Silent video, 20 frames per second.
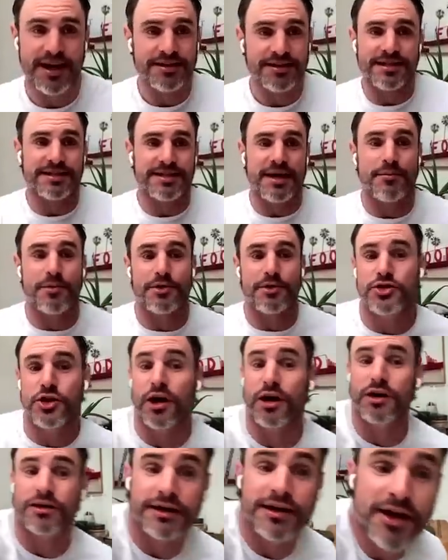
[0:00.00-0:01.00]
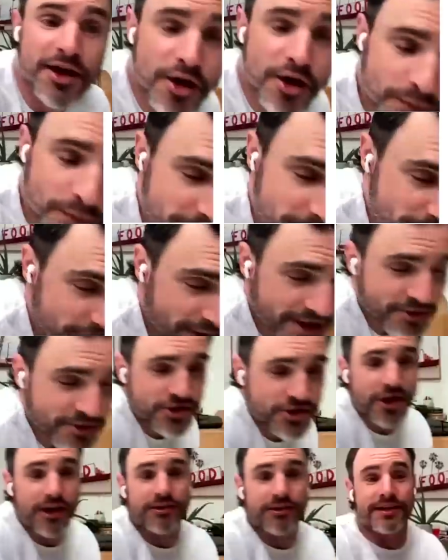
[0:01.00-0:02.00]
It's the same with chocolate. When you get
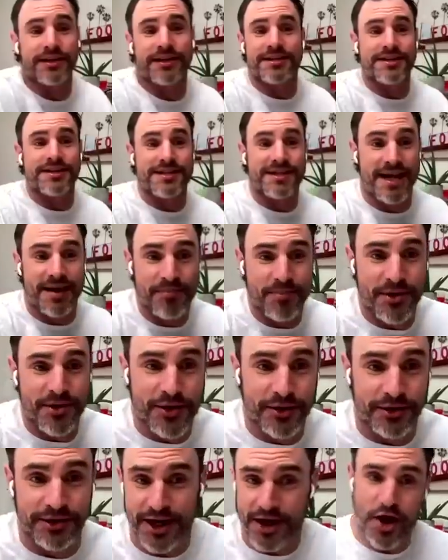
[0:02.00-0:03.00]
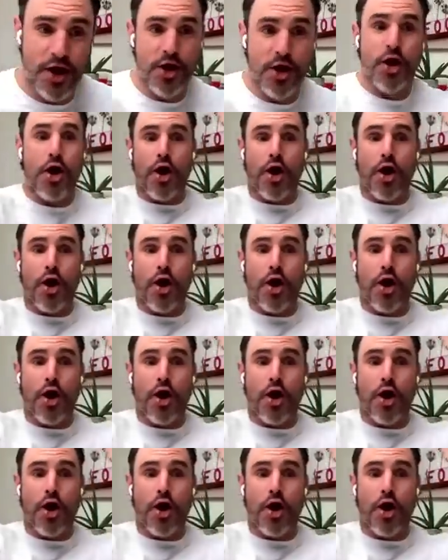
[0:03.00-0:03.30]
chocolate into temper, you're like,